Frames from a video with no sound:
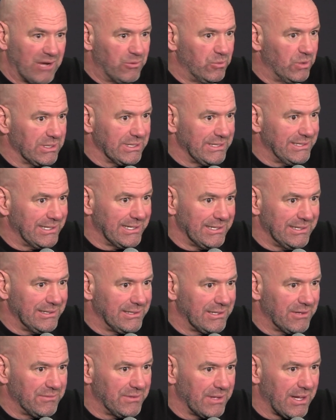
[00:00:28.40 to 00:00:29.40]
I really
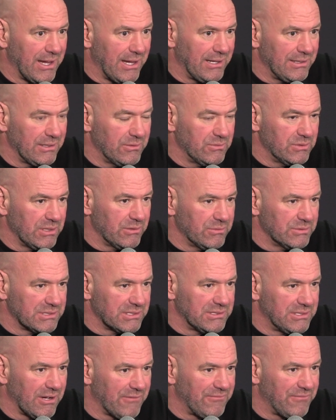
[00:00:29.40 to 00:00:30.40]
didn't. It was
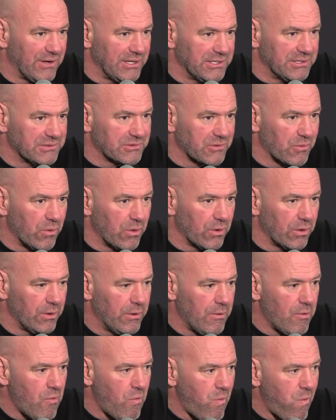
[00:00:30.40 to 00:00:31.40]
a tough fight to score.